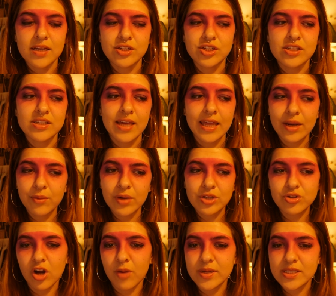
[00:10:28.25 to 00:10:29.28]
and she's getting
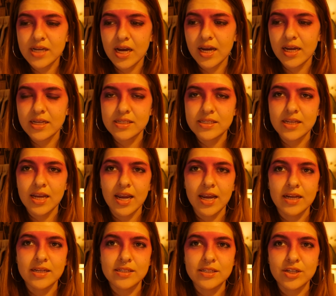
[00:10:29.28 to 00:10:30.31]
re-traumatized,
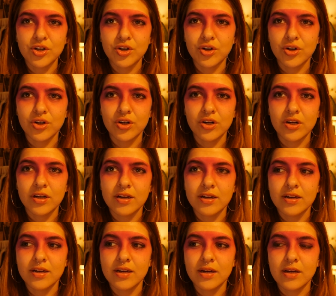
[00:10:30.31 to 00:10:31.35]
and
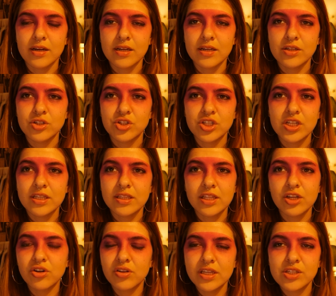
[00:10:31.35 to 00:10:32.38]
she
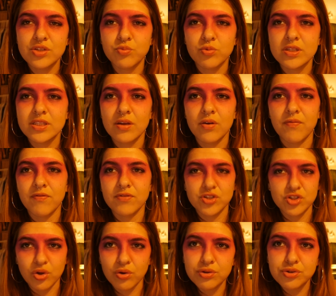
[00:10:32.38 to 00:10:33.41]
literally was the
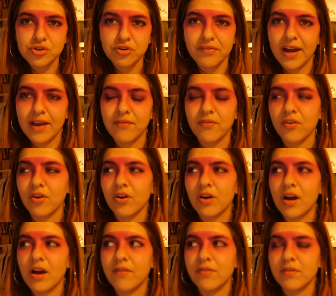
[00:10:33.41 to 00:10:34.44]
sole survivor
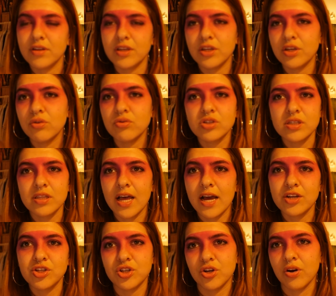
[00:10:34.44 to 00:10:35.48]
of a huge
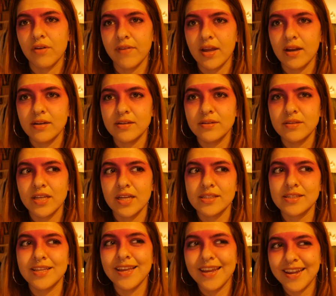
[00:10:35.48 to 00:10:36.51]
slasher event.
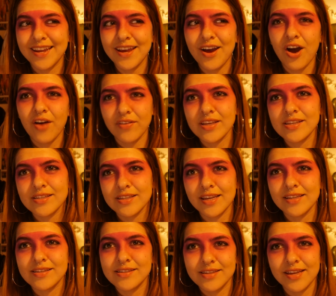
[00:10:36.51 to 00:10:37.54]
That's like, obviously
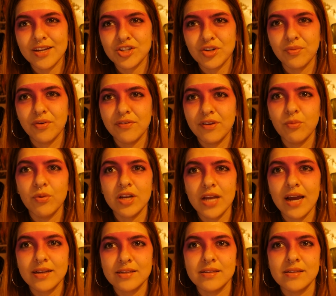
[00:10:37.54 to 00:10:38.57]
it's a slasher movie, what
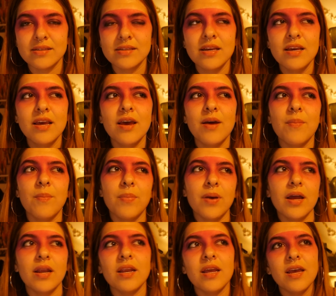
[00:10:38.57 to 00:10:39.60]
X's,
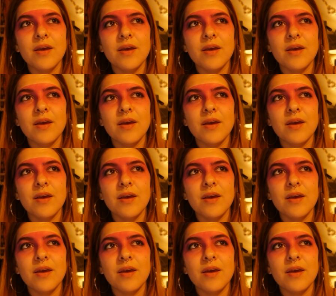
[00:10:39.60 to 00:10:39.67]
but